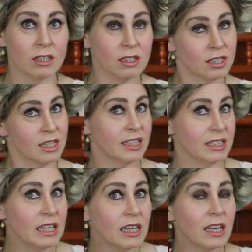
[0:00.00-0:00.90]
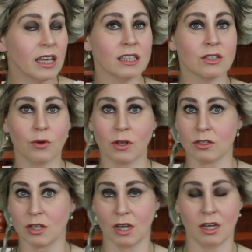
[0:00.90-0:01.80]
understanding. It
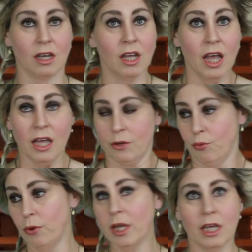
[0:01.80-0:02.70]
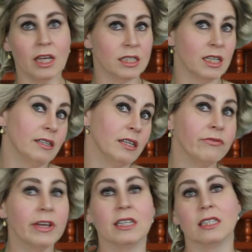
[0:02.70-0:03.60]
was Death
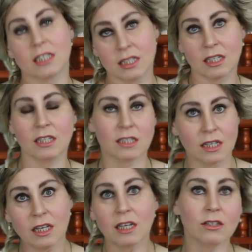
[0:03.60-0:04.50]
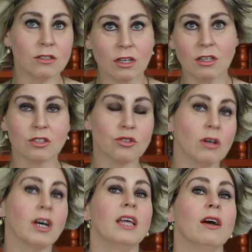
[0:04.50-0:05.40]
in Venice. This is the
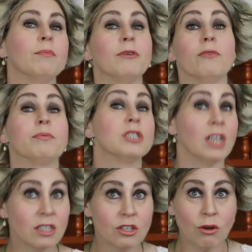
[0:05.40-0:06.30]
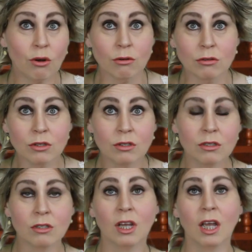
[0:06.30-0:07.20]
story of obsession
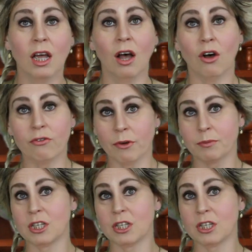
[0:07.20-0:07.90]
of